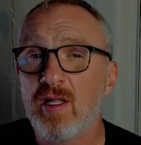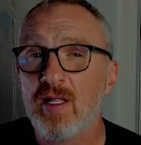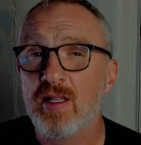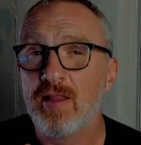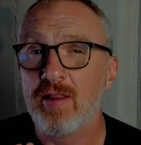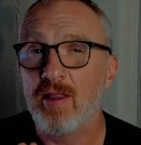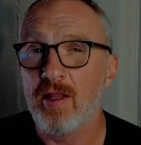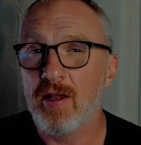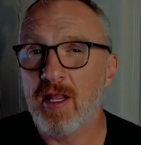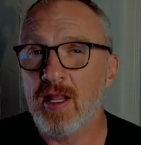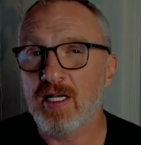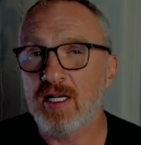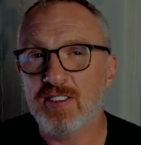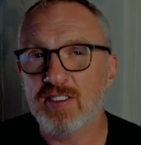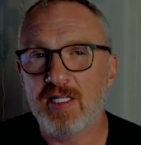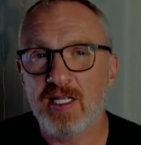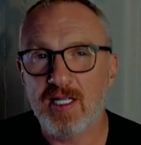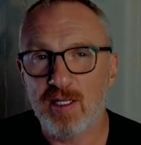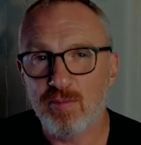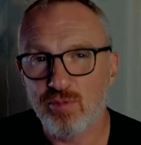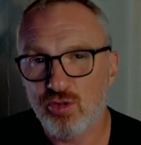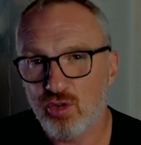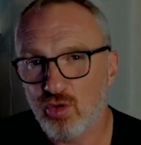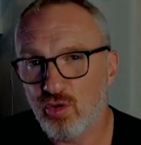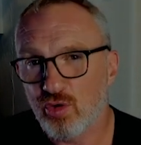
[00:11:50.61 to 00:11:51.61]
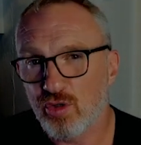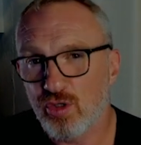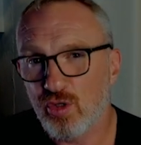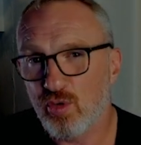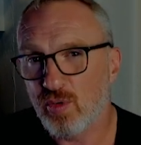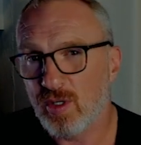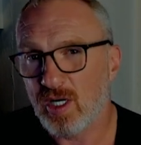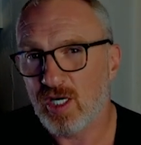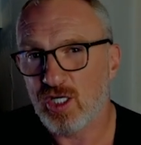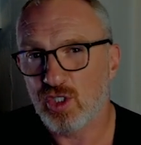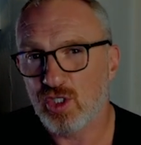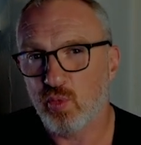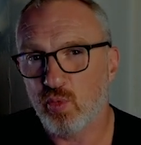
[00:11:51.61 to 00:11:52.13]
The next thing I'm sure you
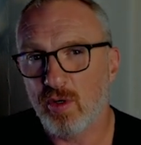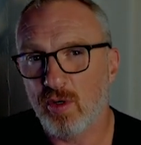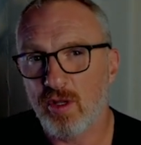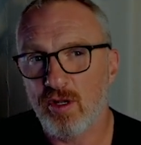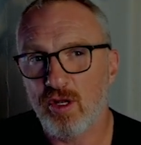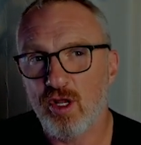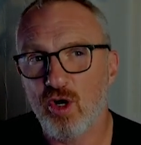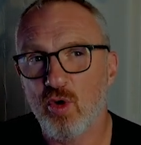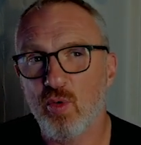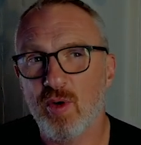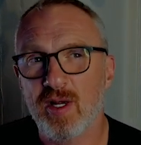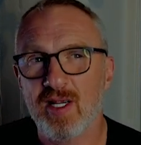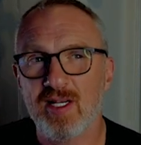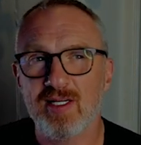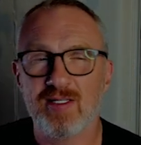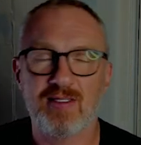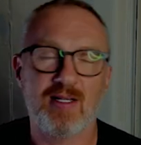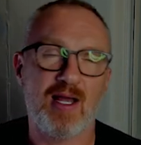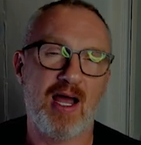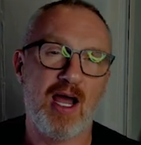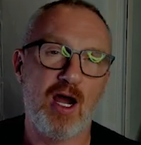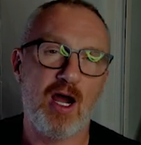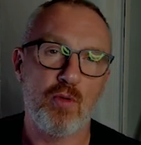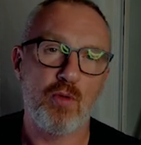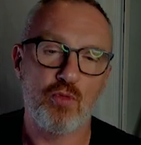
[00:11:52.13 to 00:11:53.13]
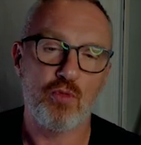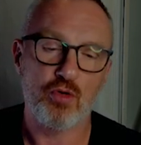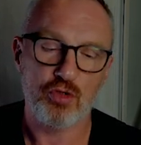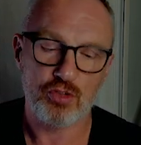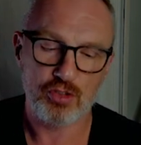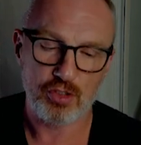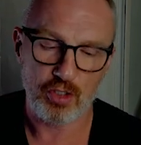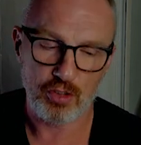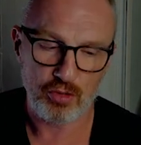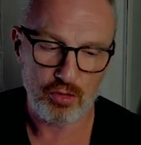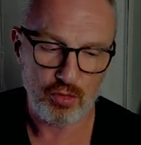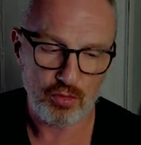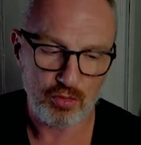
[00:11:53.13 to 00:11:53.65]
guys want to know is how much
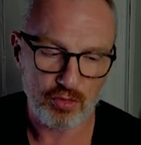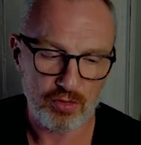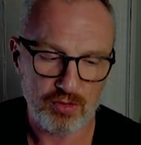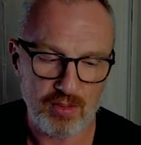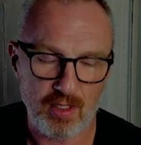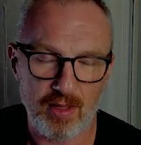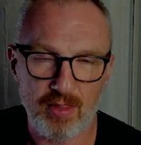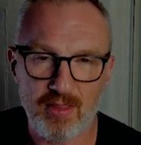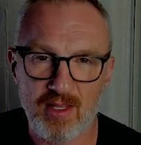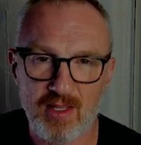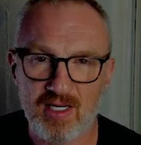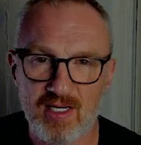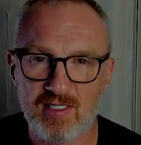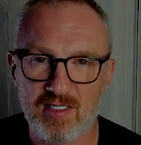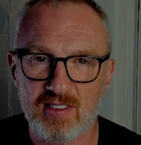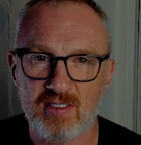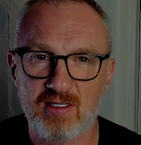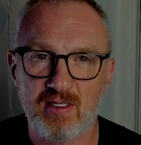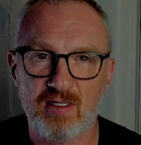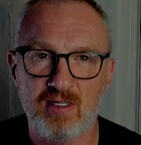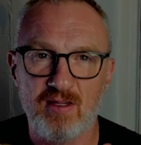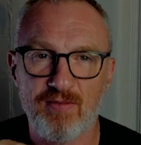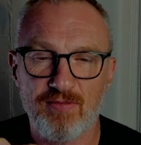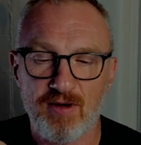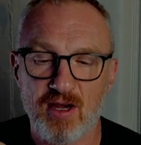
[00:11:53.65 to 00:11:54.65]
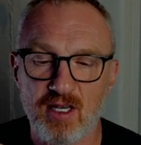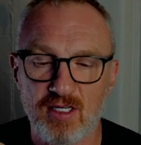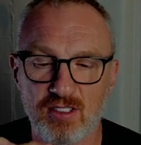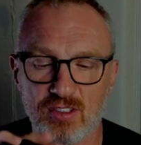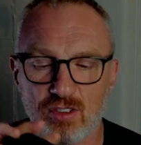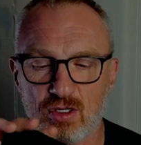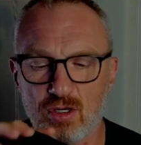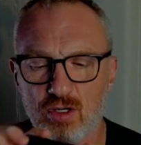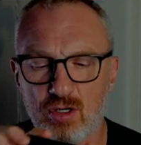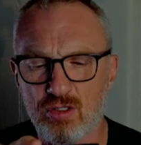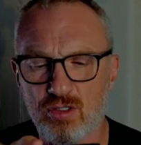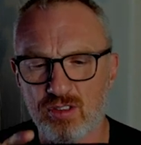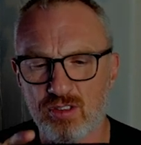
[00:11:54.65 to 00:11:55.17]
does this device
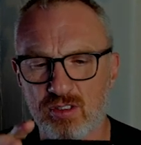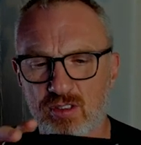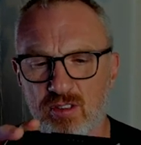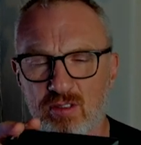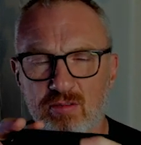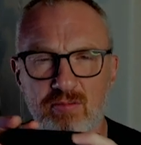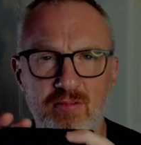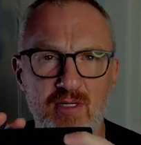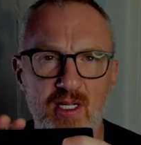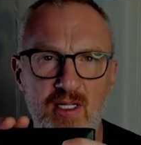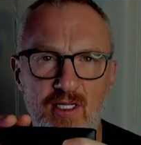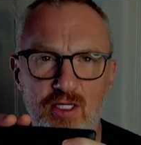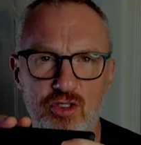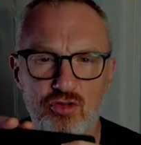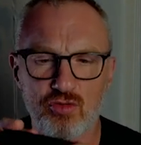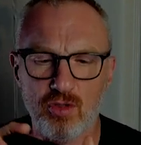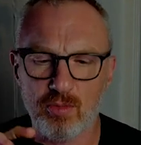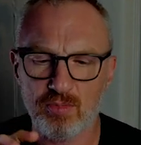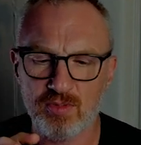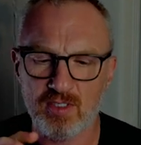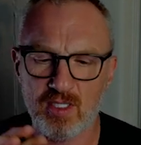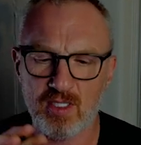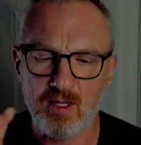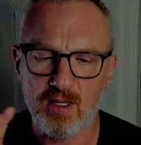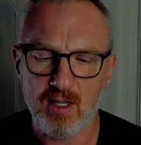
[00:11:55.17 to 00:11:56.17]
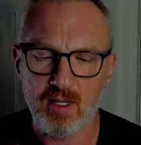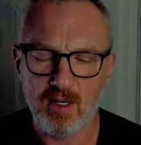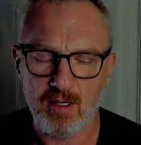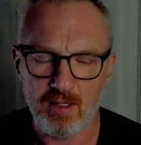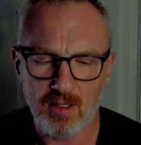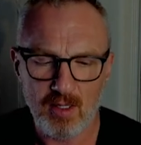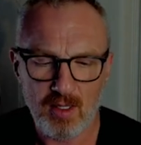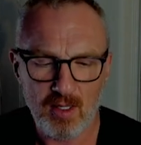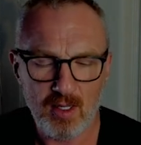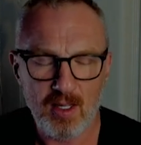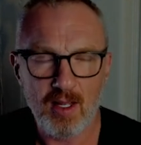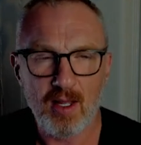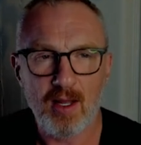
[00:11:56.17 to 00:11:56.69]
cost? Nearly dropped it then.
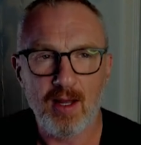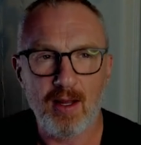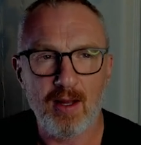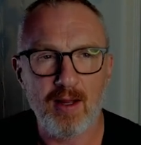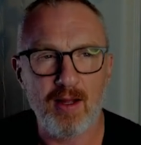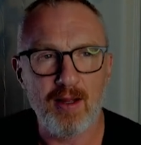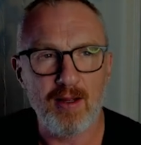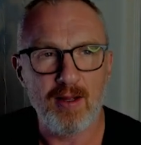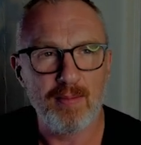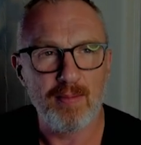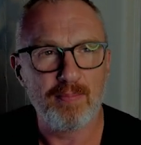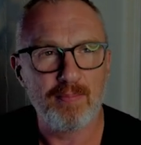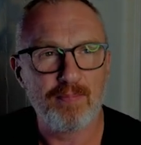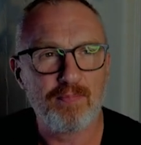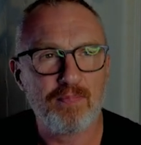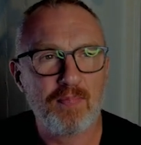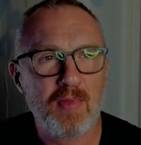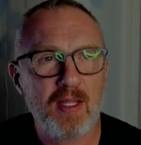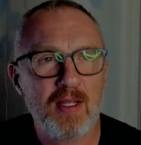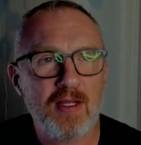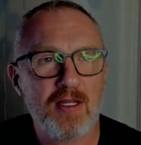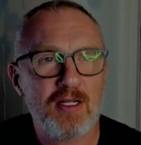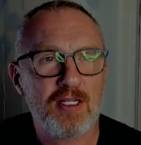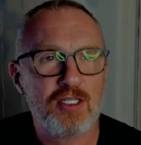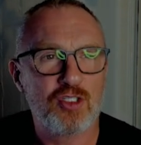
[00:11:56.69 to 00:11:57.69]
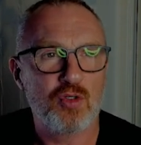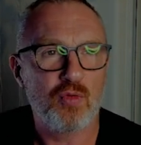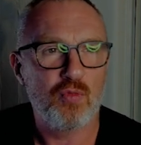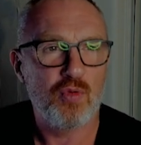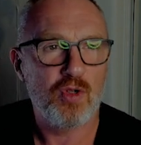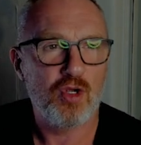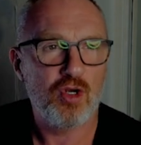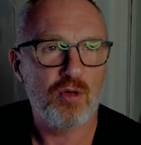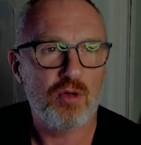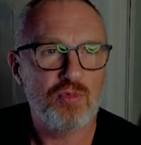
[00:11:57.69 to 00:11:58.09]
So if we come